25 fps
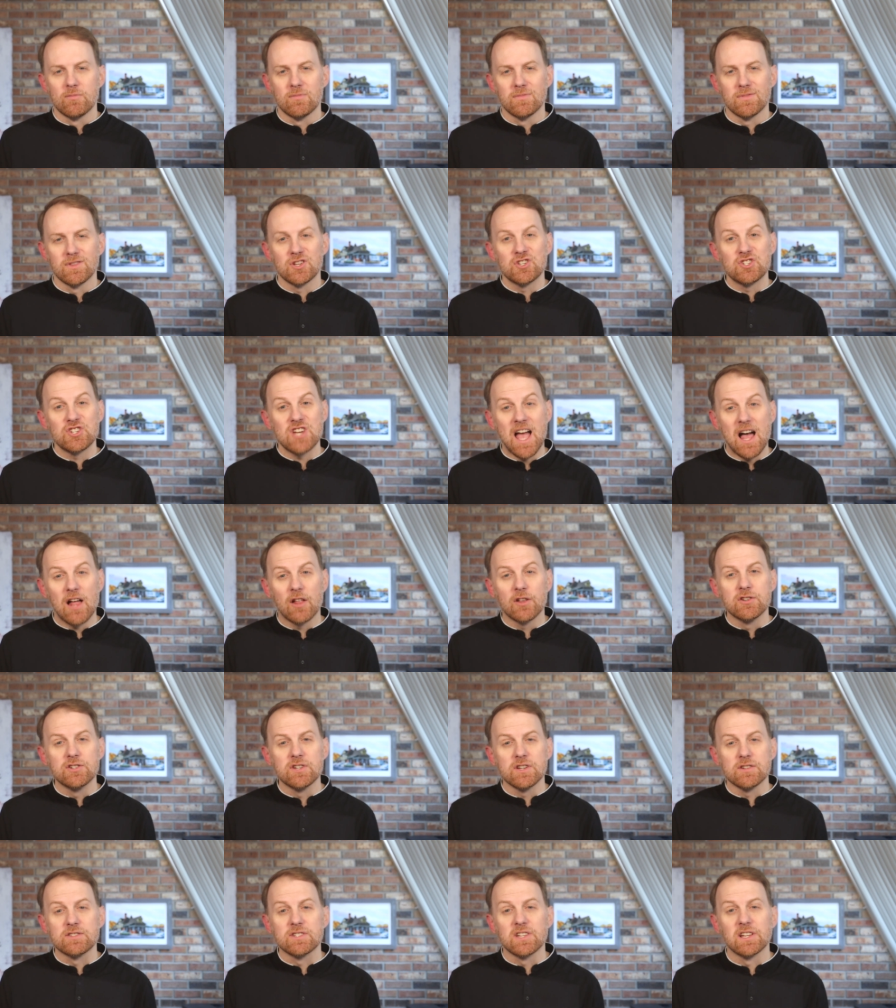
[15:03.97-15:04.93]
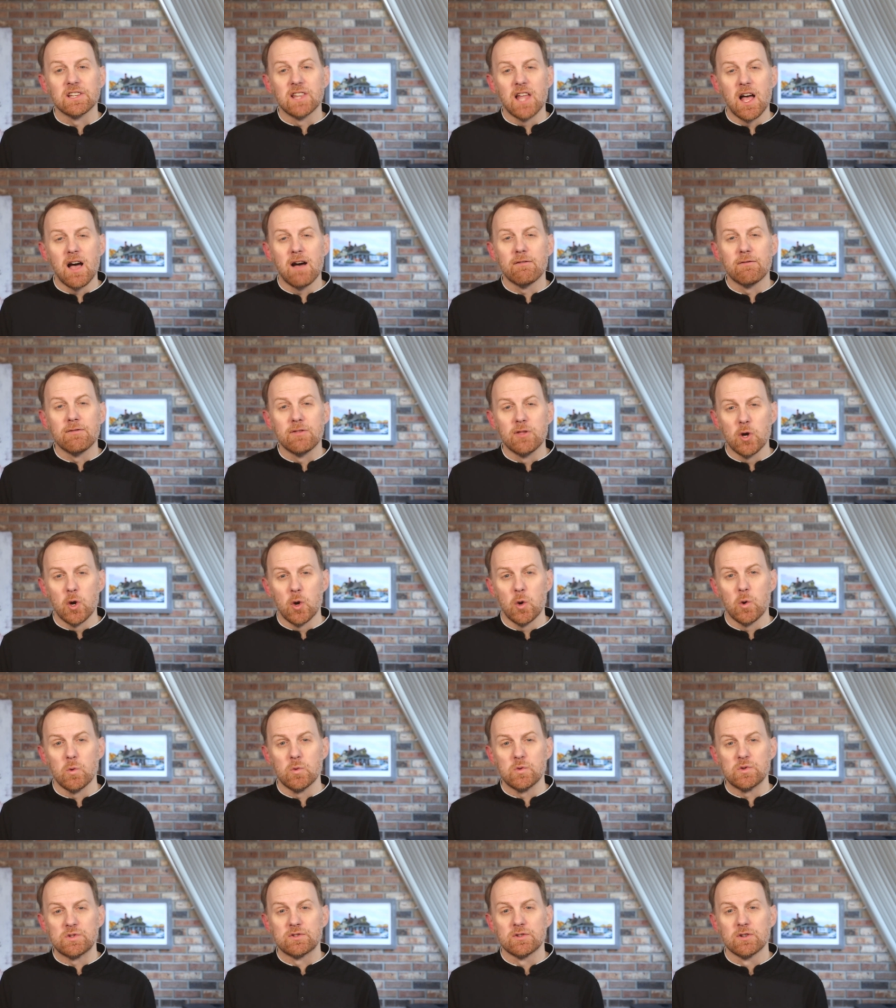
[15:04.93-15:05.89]
The challenge is to love
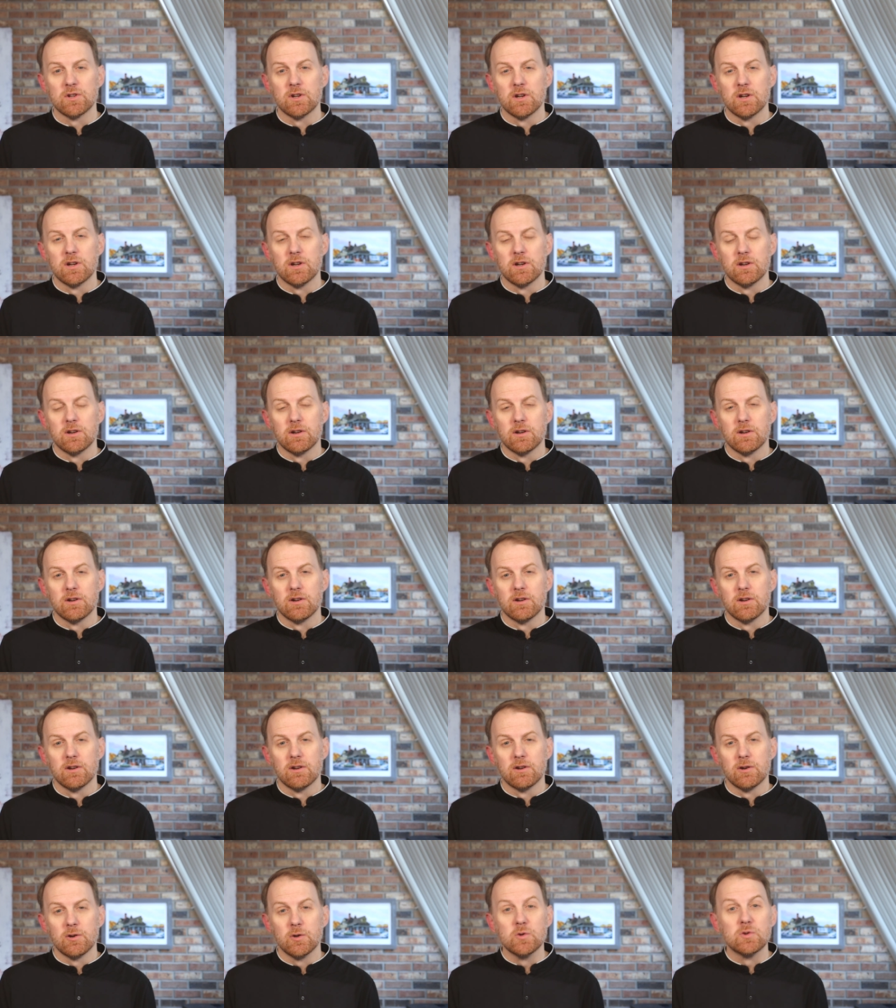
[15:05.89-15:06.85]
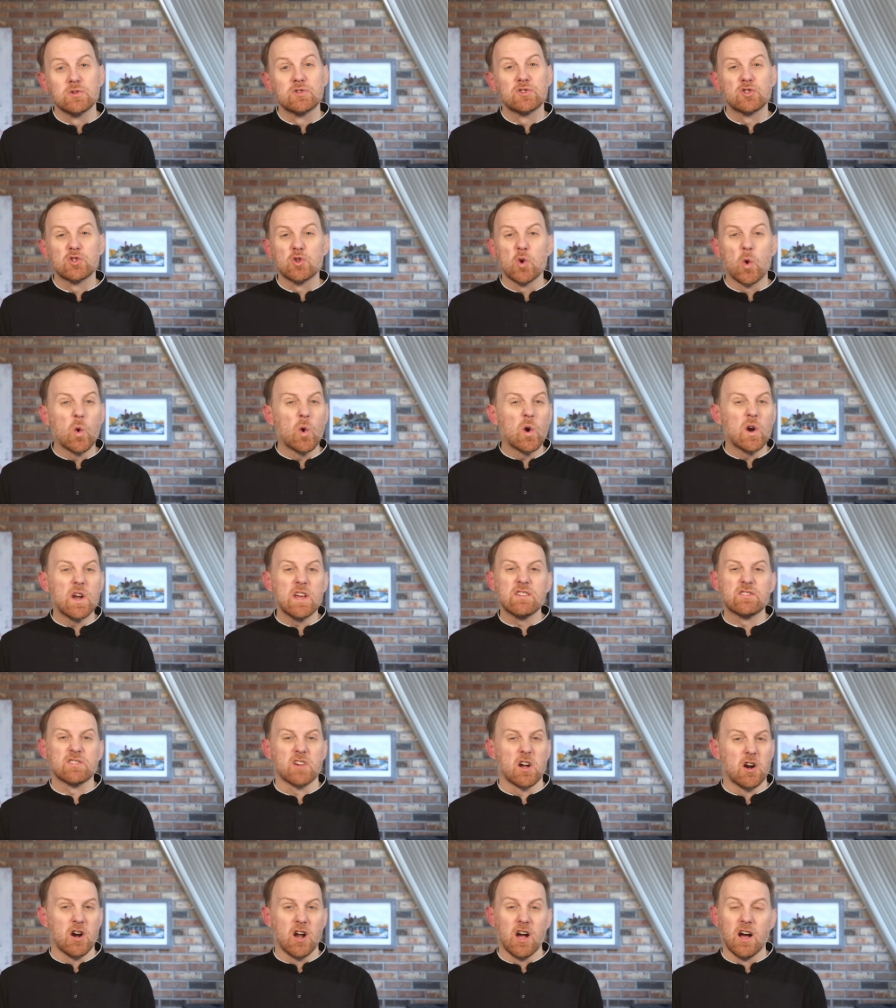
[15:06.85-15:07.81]
those whose stories
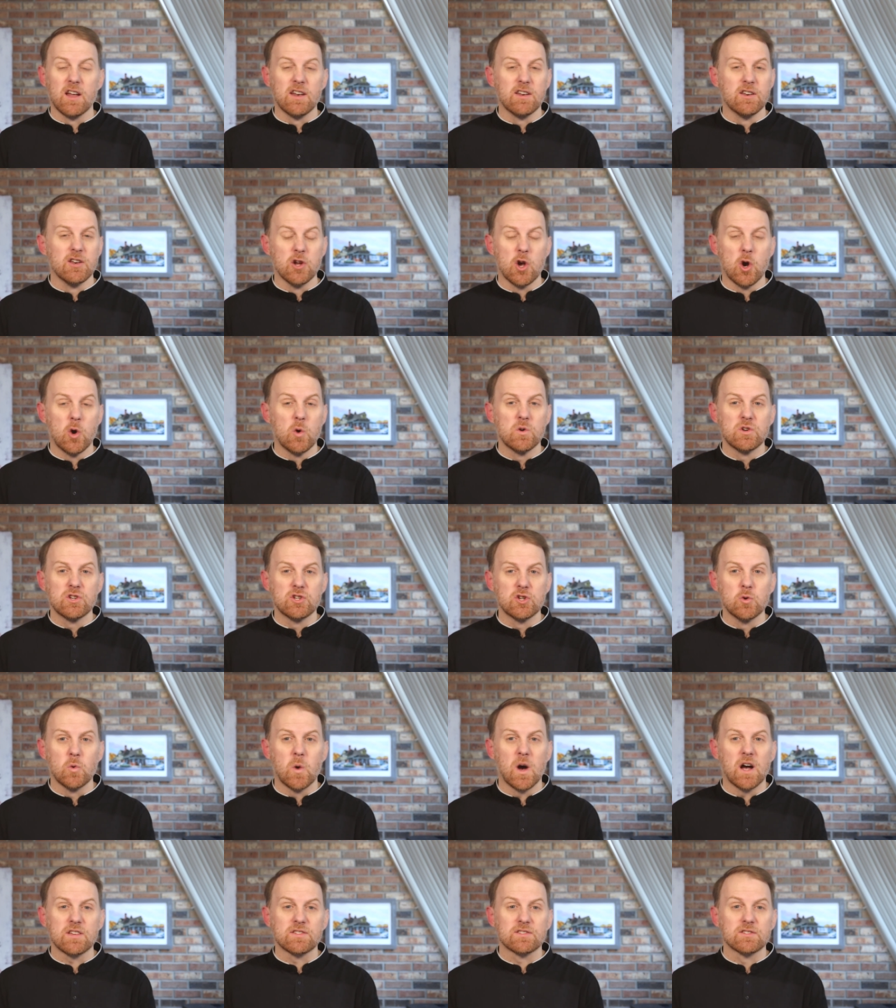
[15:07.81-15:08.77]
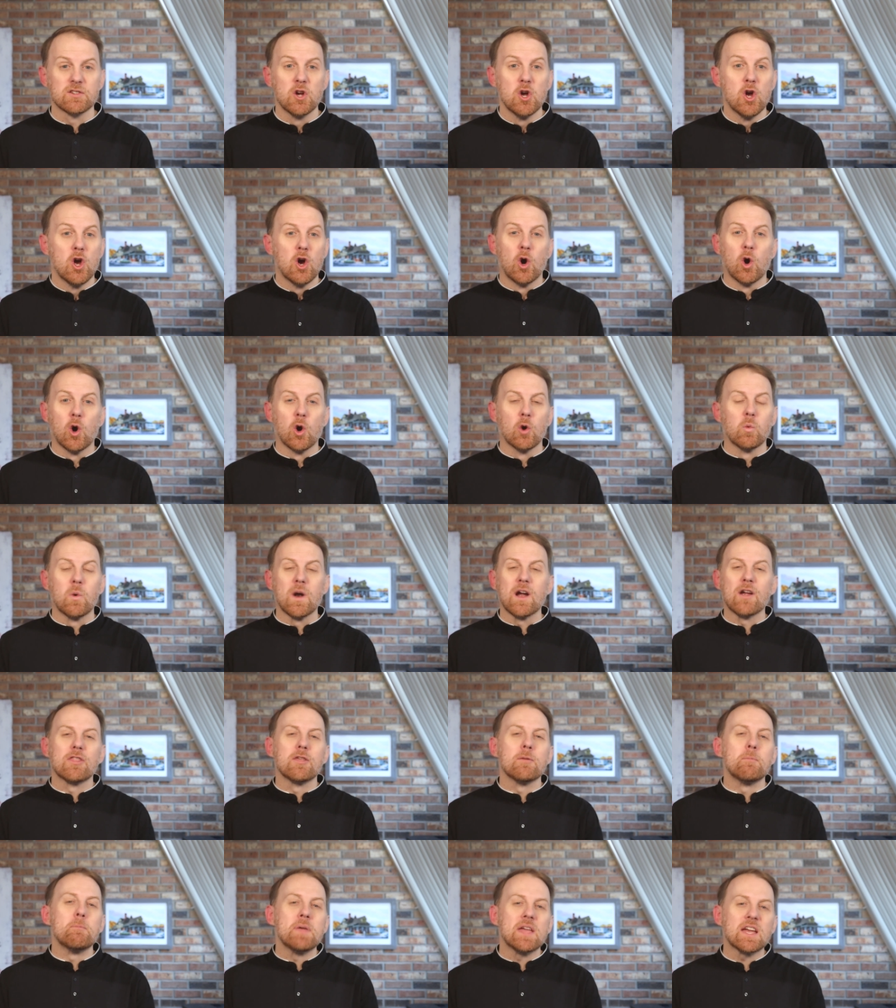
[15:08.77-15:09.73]
are unknown to us or where
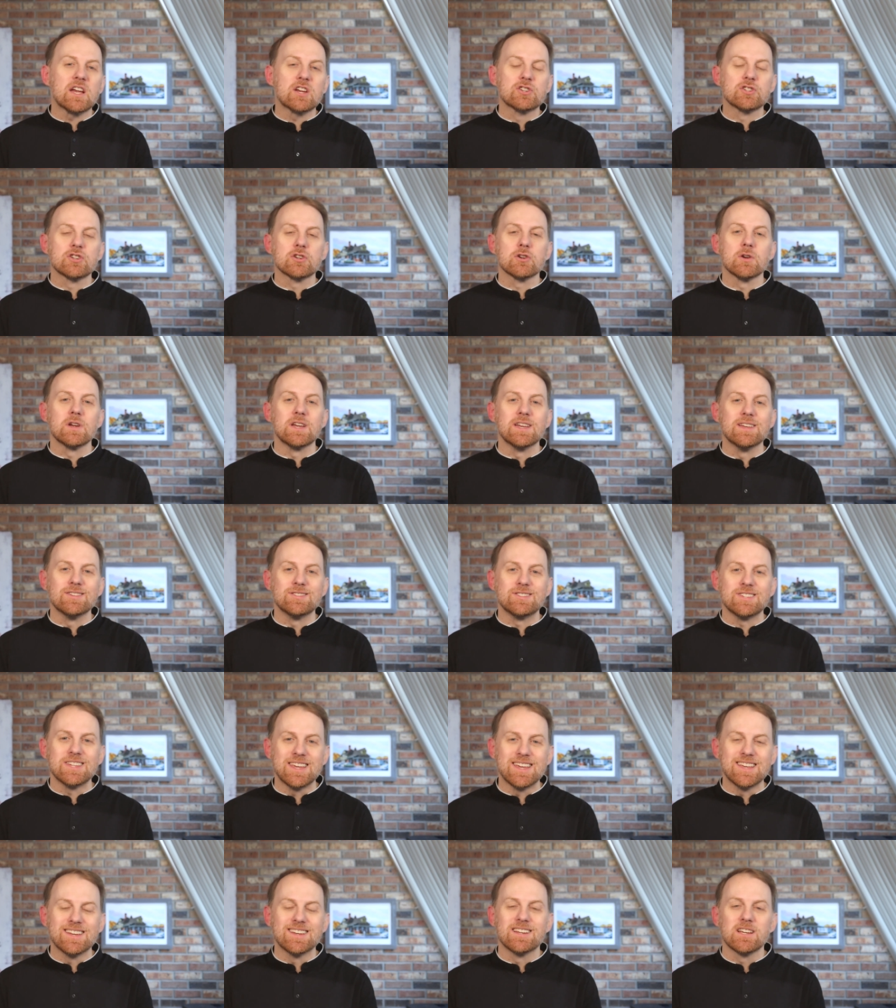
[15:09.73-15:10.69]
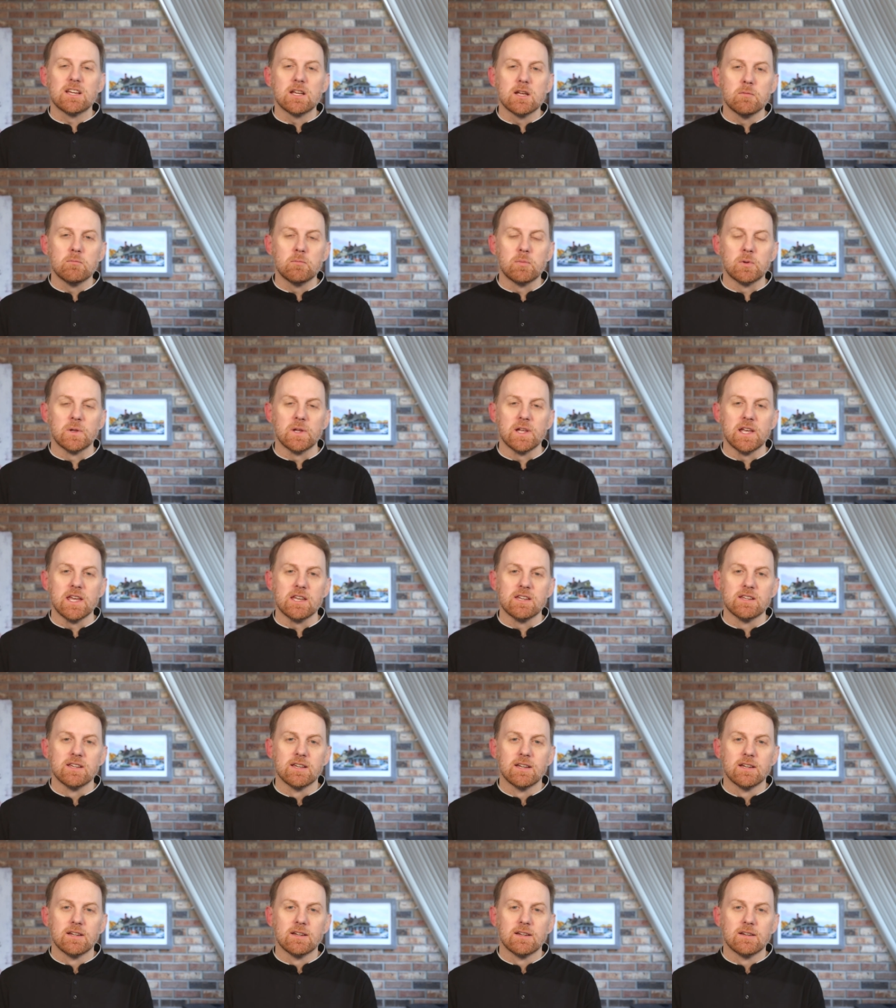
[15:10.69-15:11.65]
the picture is incomplete,
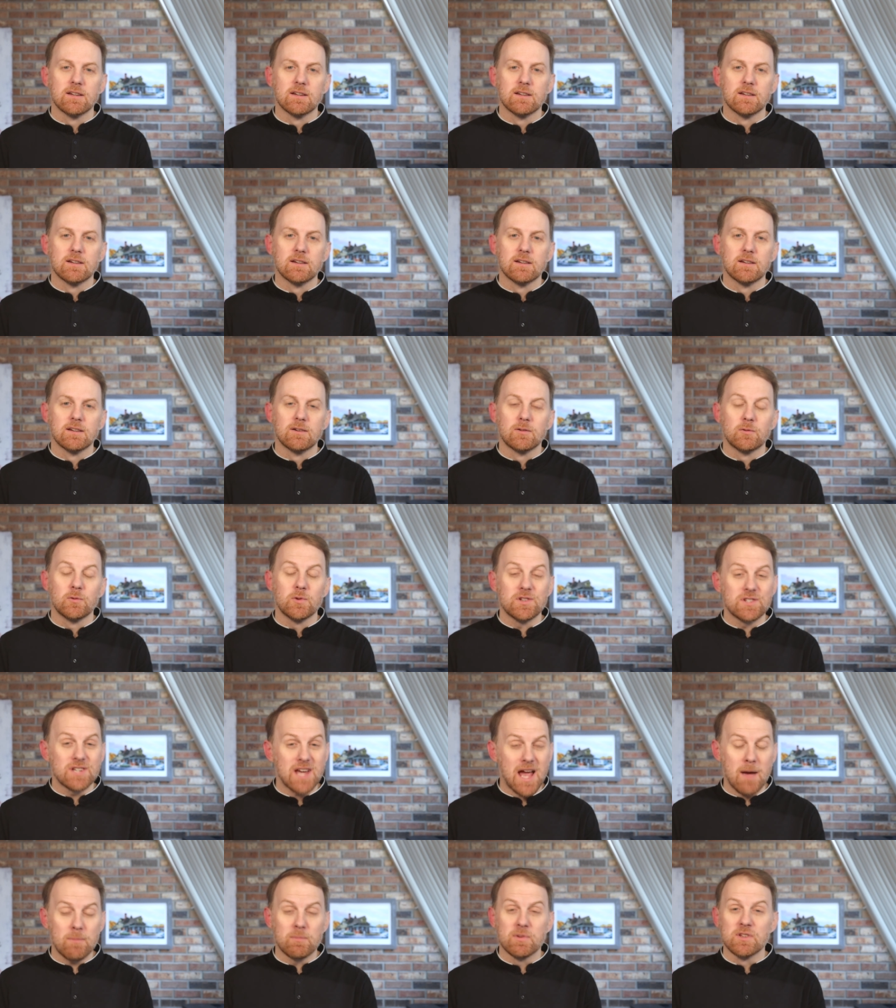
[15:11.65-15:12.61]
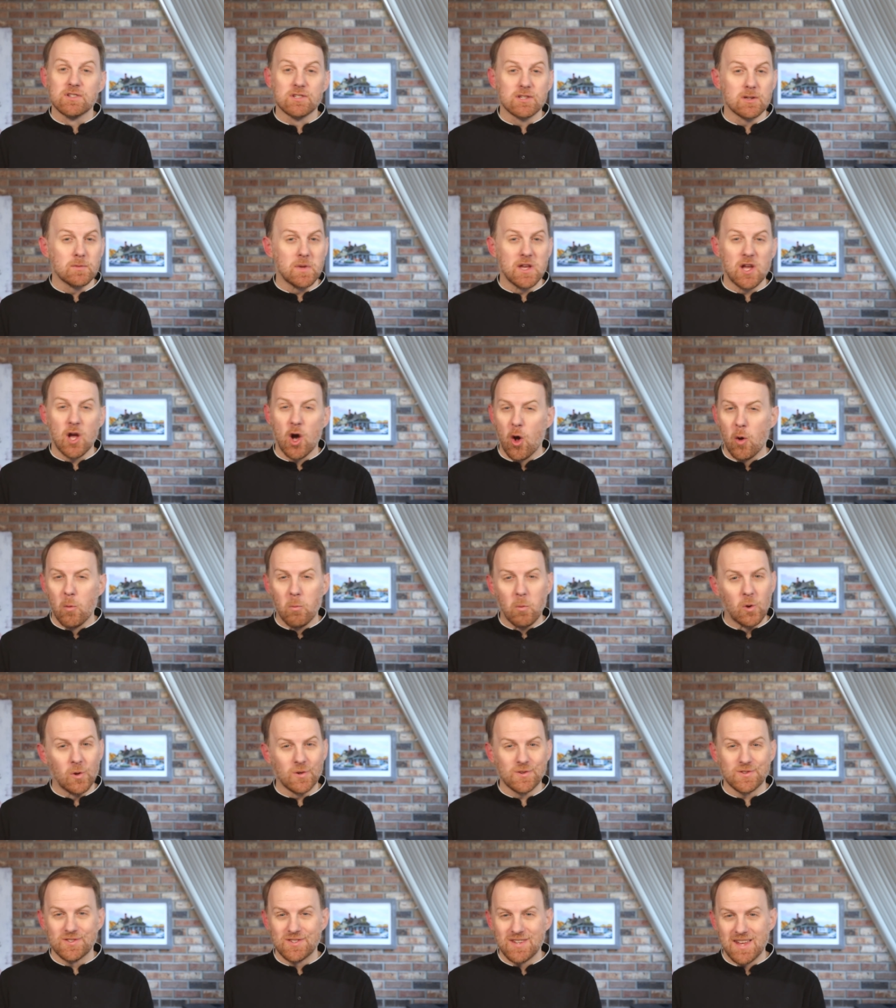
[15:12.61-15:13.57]
which happens to be
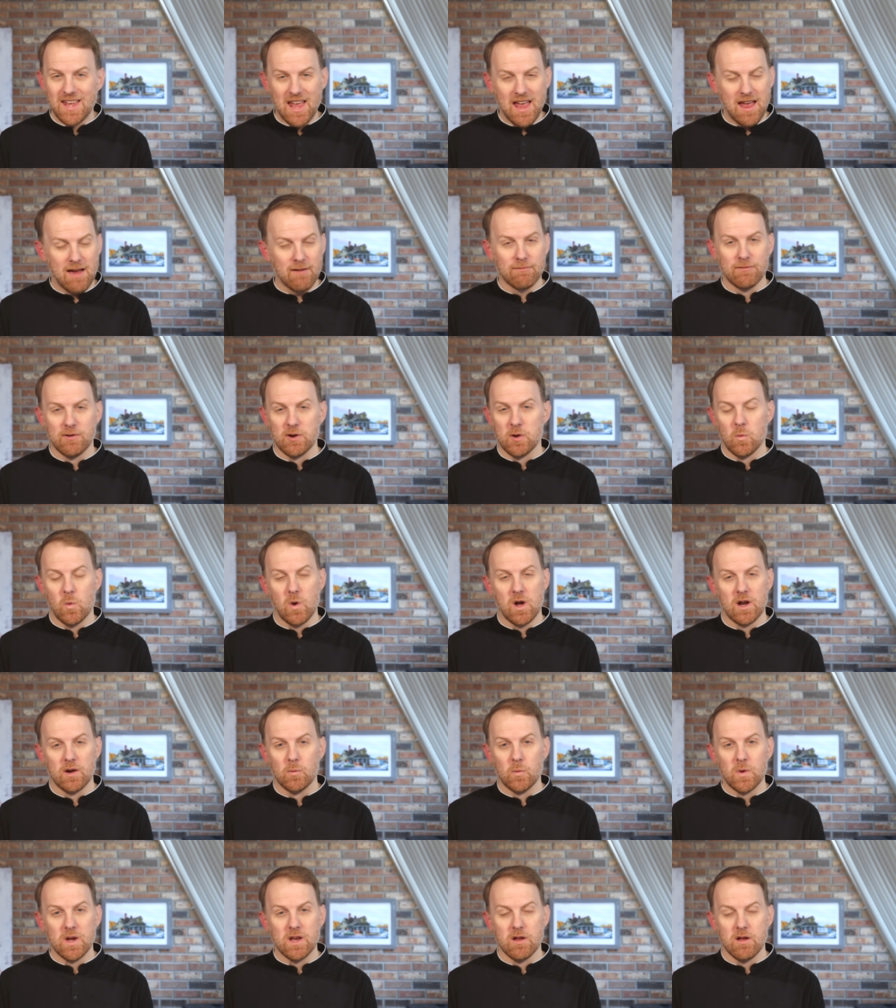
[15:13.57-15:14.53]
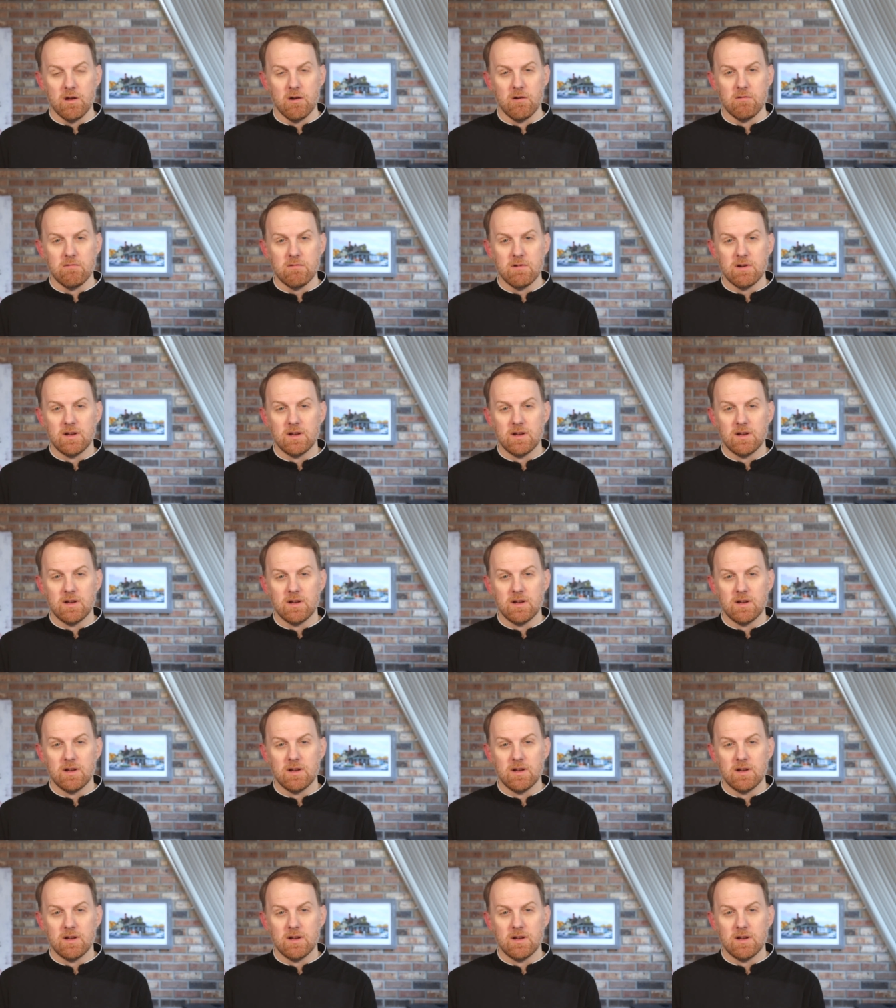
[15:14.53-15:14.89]
almost everyone we know.